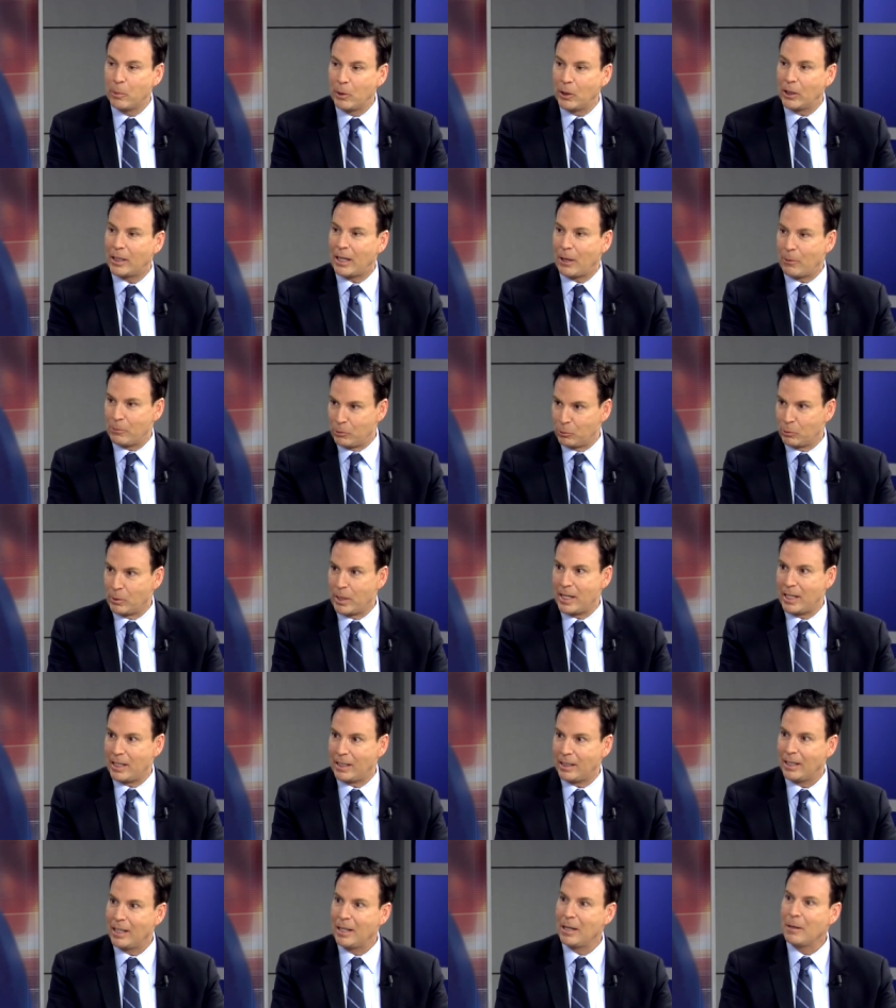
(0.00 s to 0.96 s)
book, I was
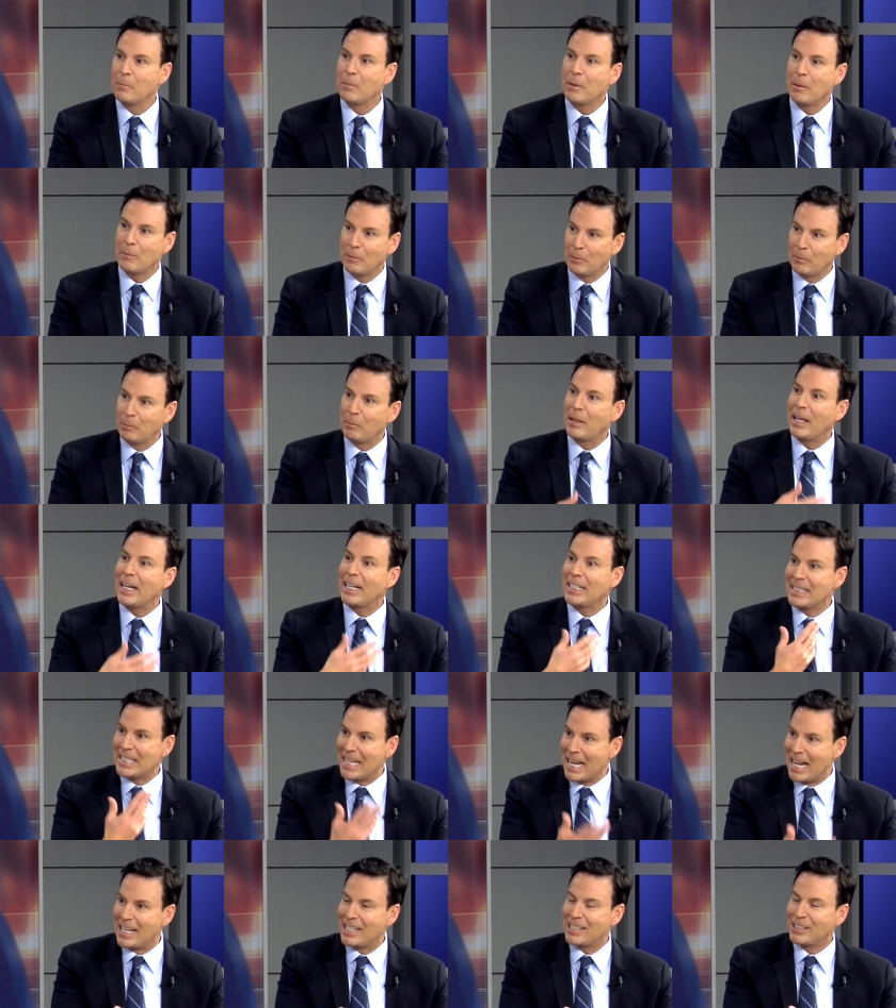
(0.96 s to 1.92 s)
reading people playing
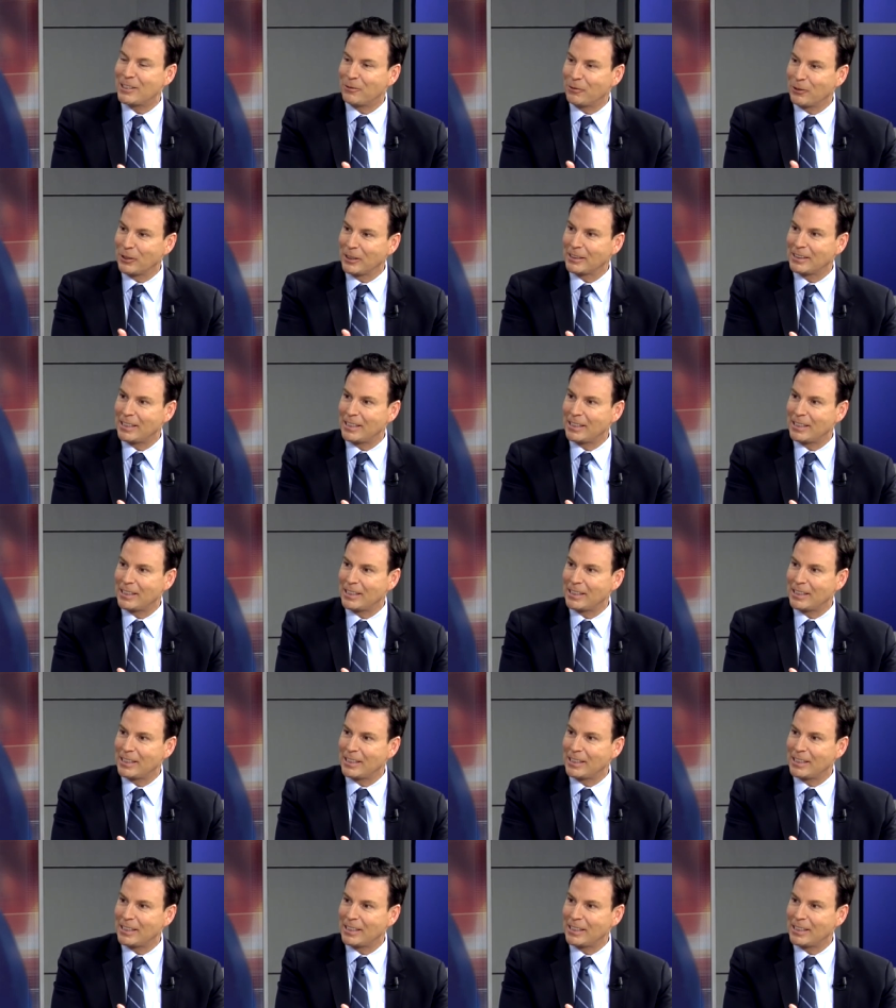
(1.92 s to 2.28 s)
tennis, for